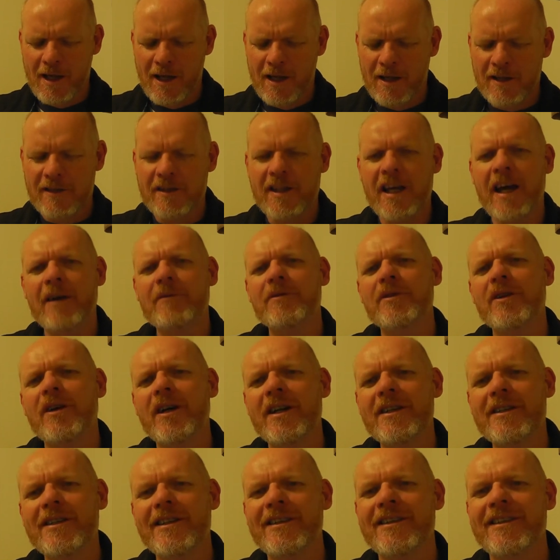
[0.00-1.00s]
Psalm
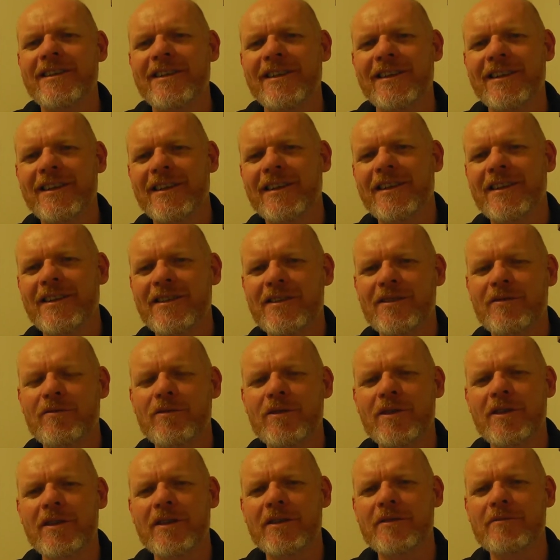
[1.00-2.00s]
90 is a
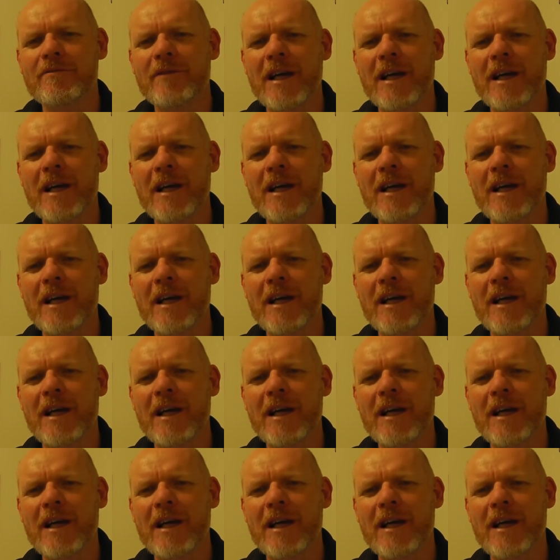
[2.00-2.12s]
word